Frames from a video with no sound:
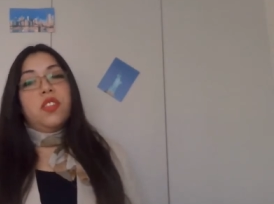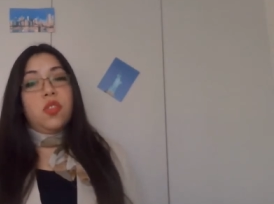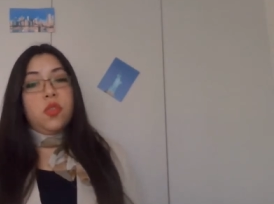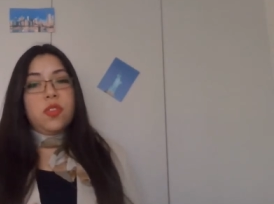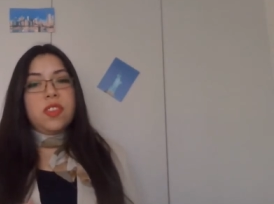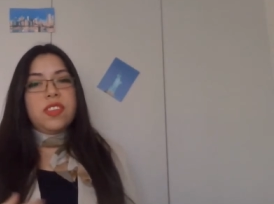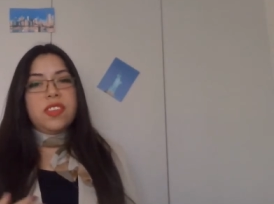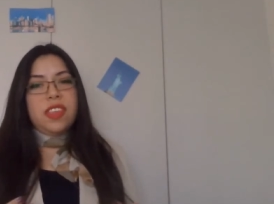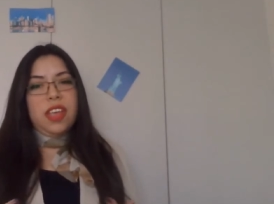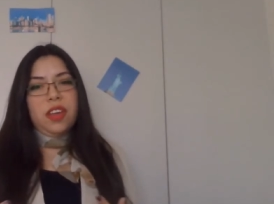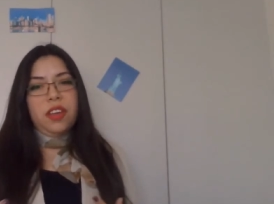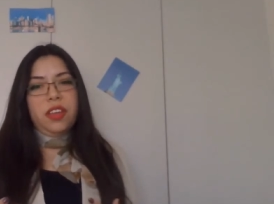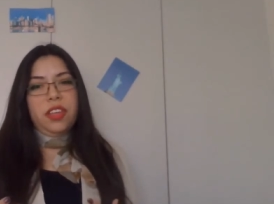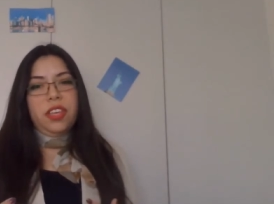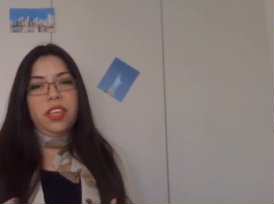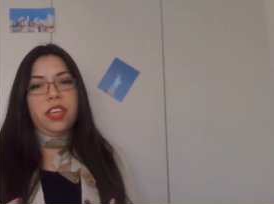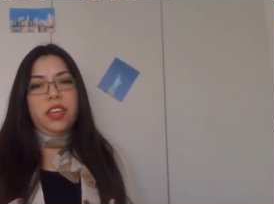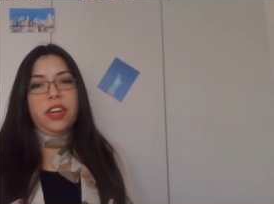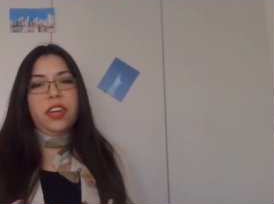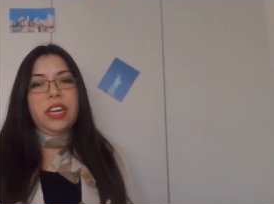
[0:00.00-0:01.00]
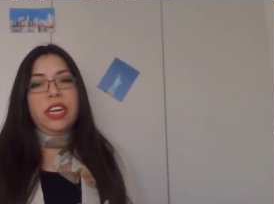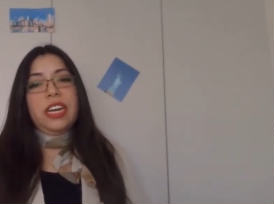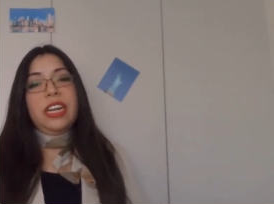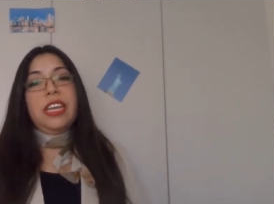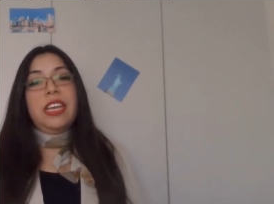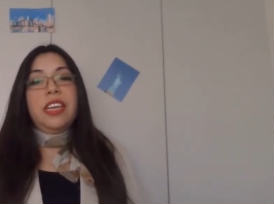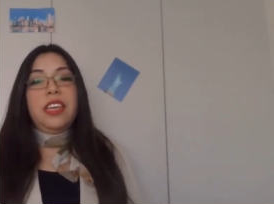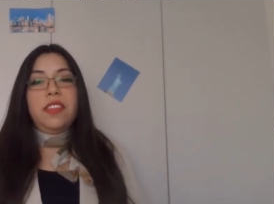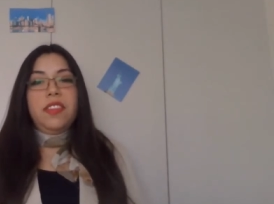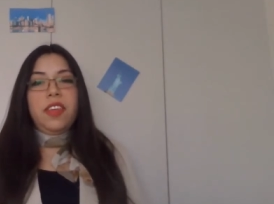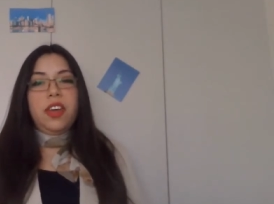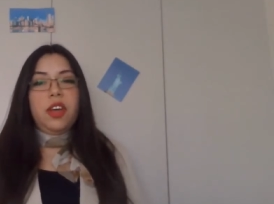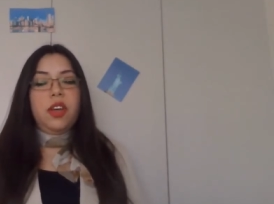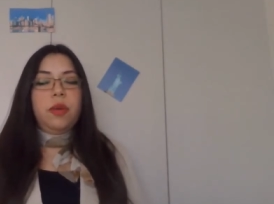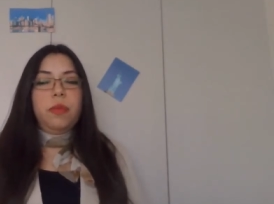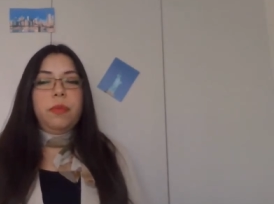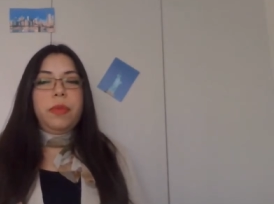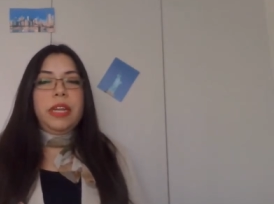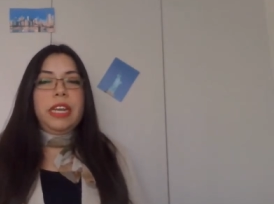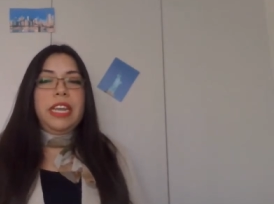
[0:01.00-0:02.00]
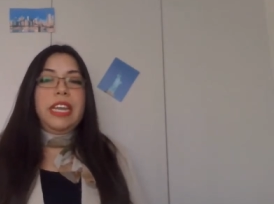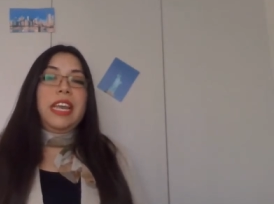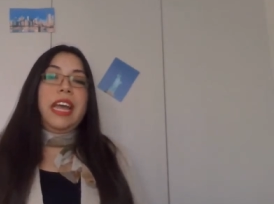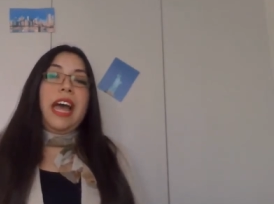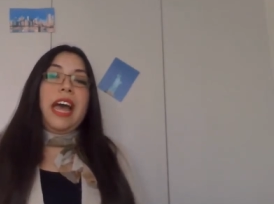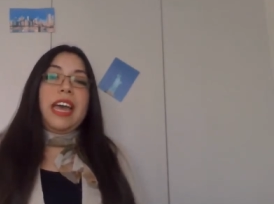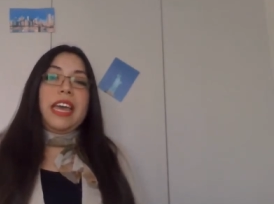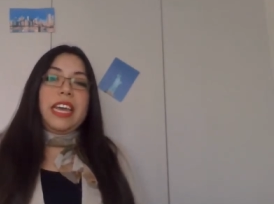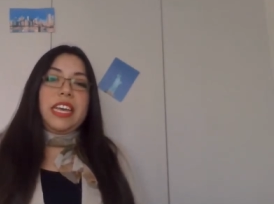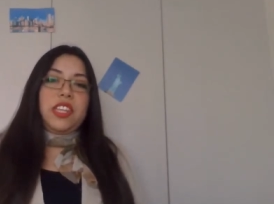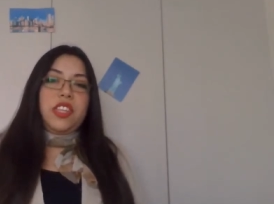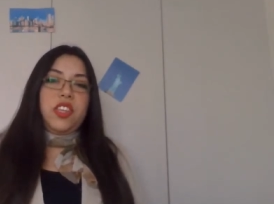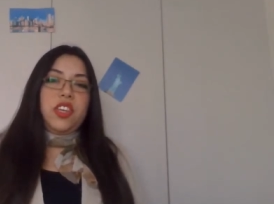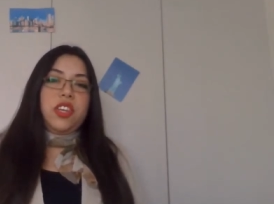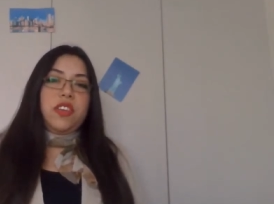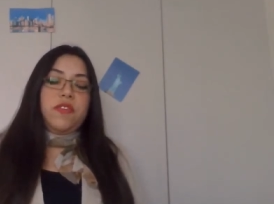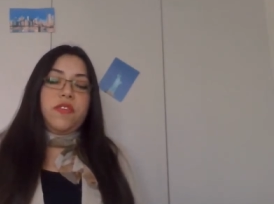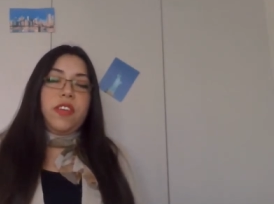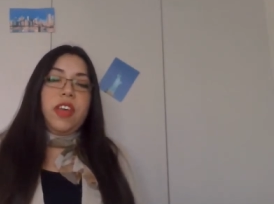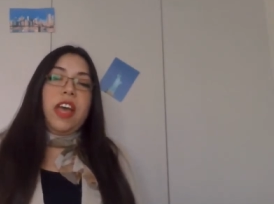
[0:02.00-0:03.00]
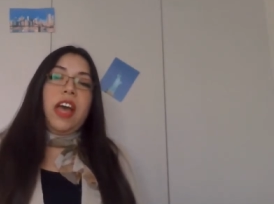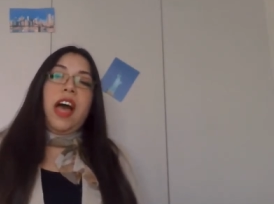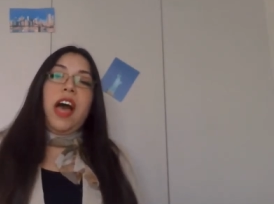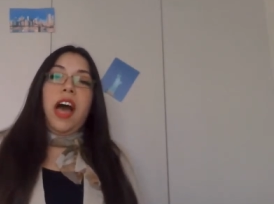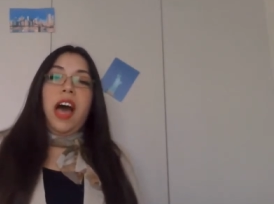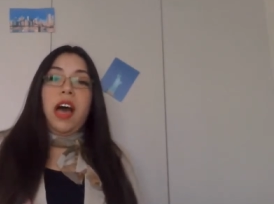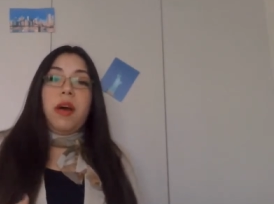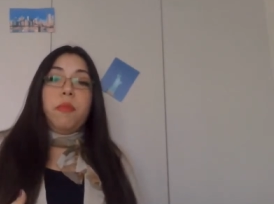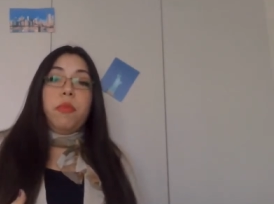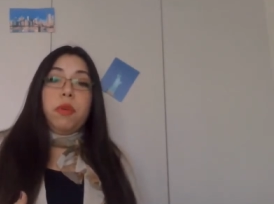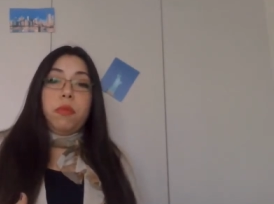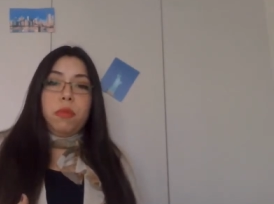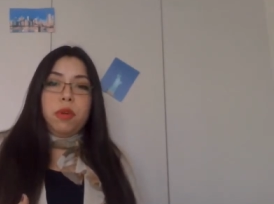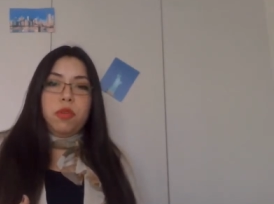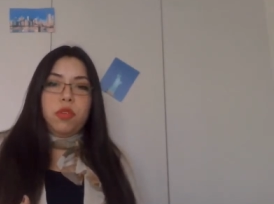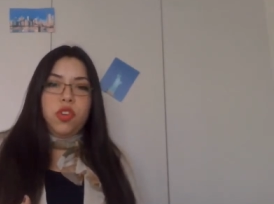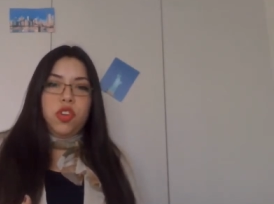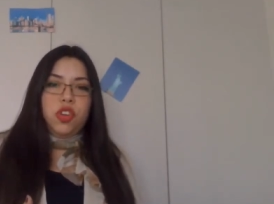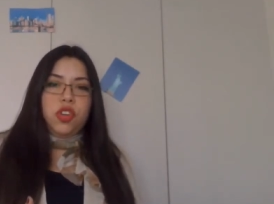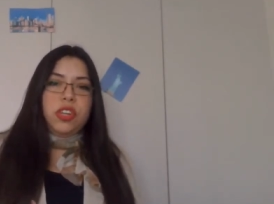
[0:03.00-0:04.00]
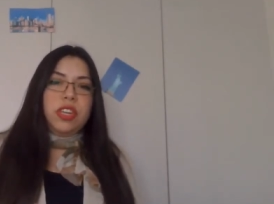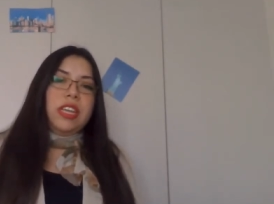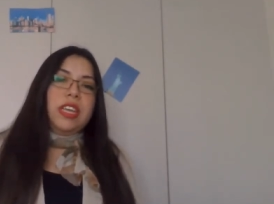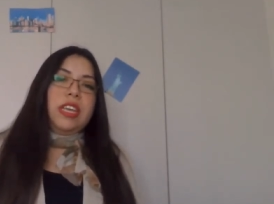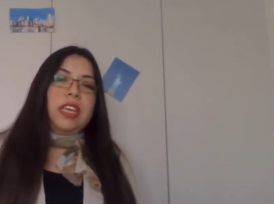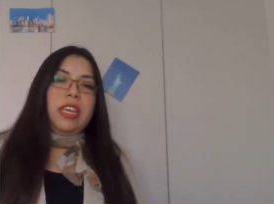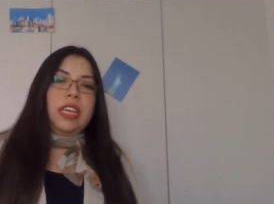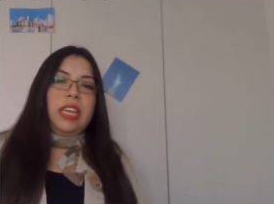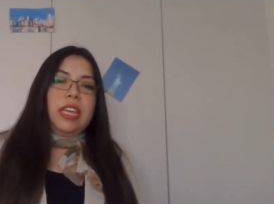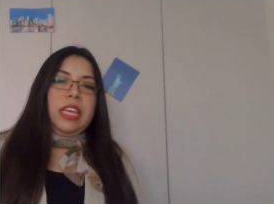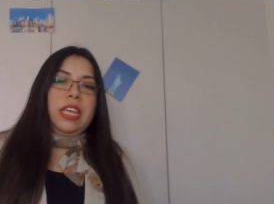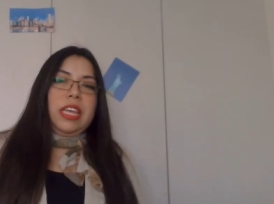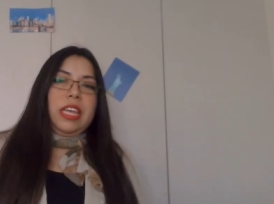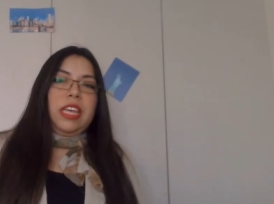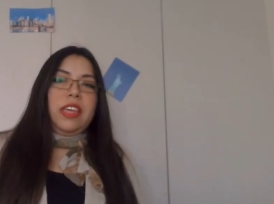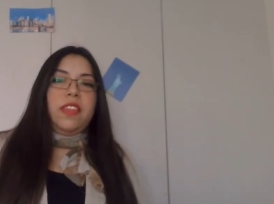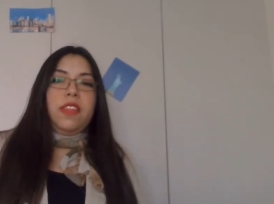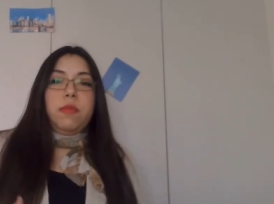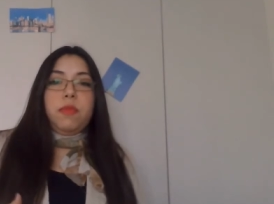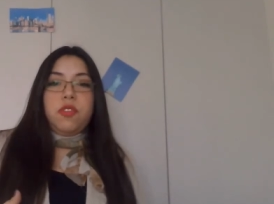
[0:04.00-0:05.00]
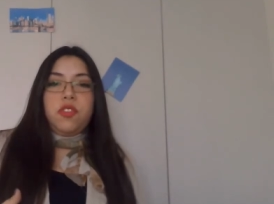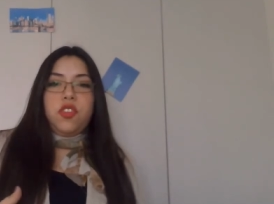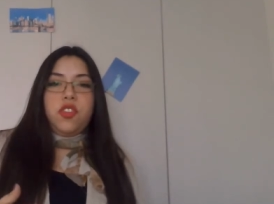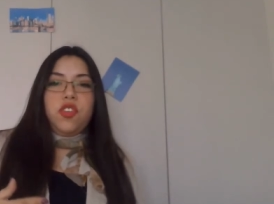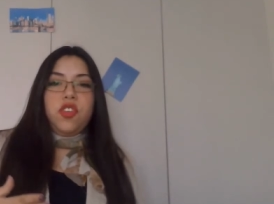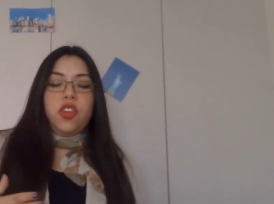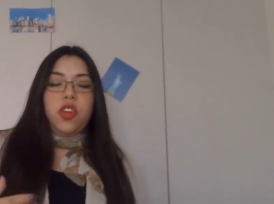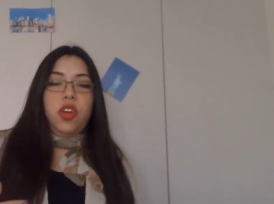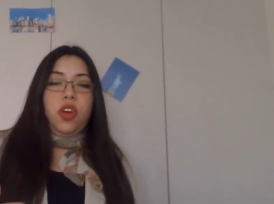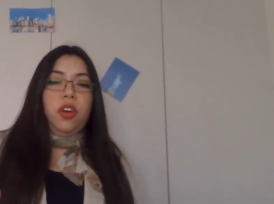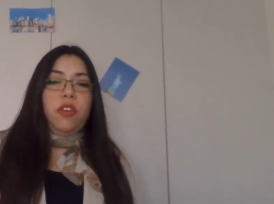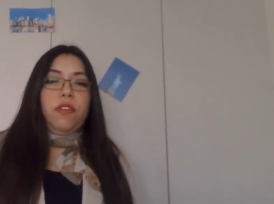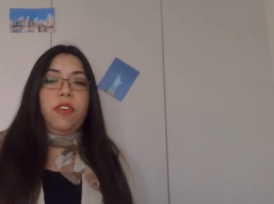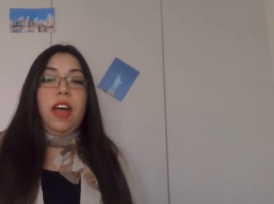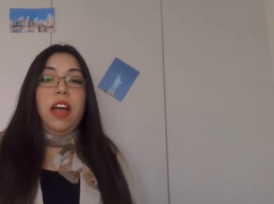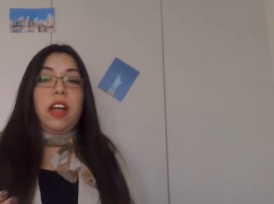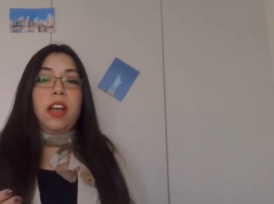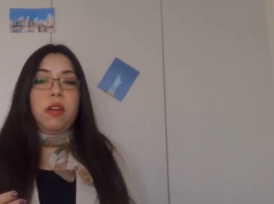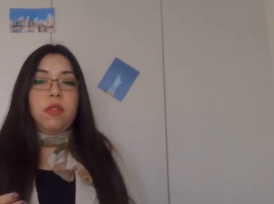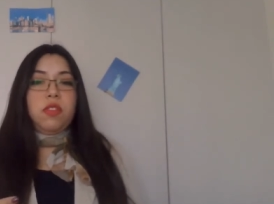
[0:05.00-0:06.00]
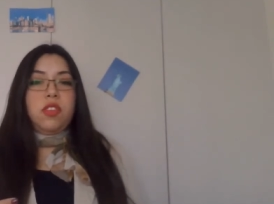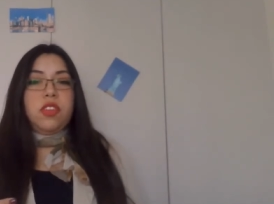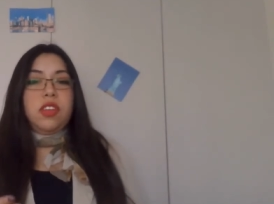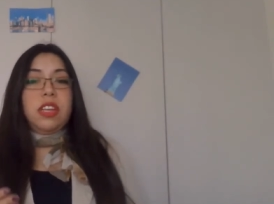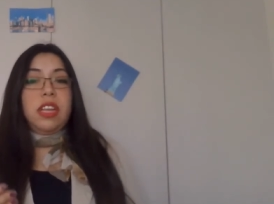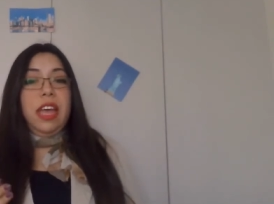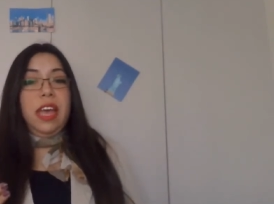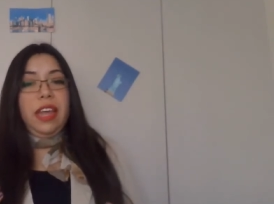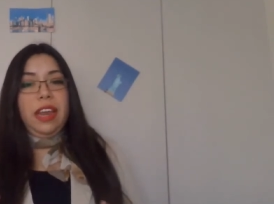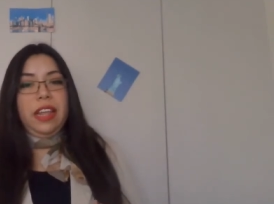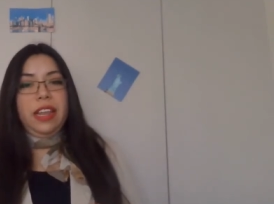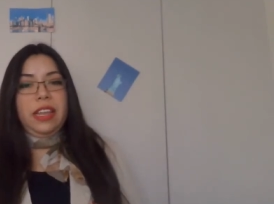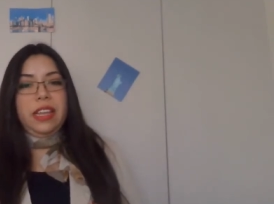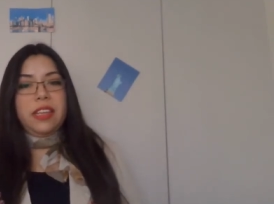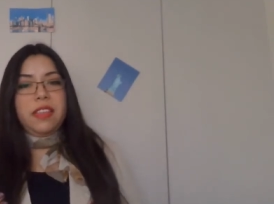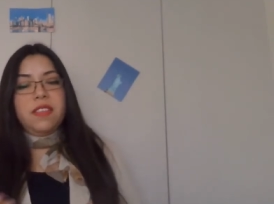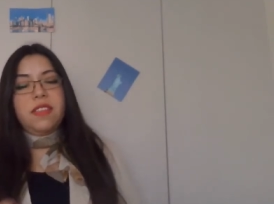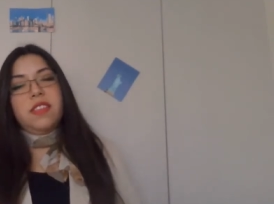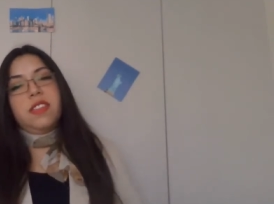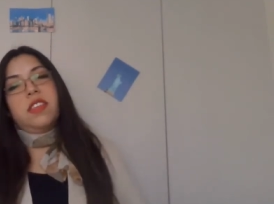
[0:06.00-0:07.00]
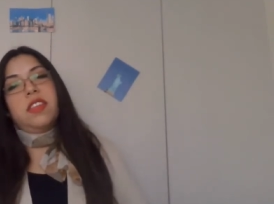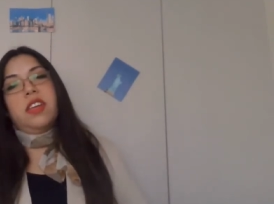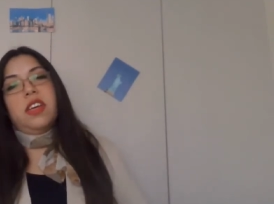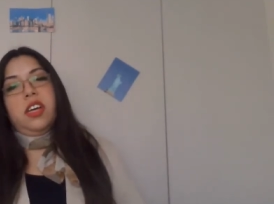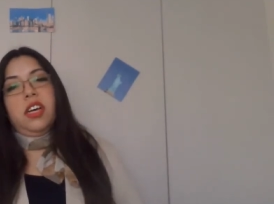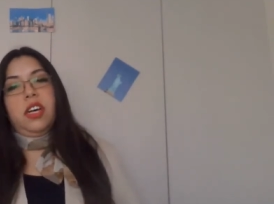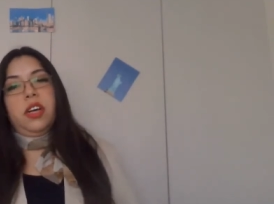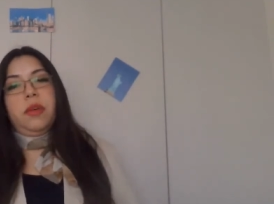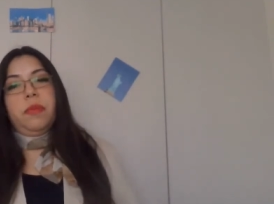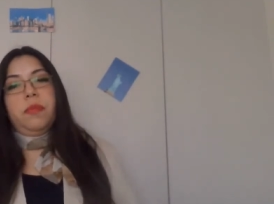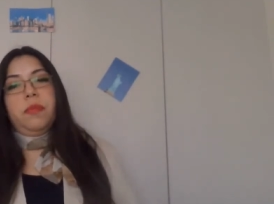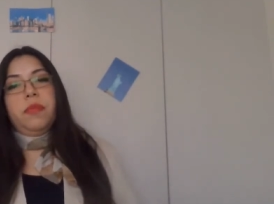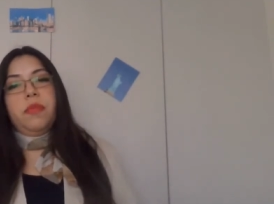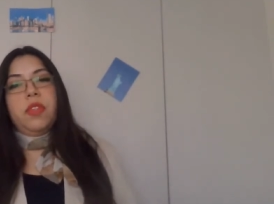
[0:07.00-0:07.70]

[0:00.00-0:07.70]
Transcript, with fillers: To the second year in the company, I achieved a promotion in the position of accounting analyst, uh,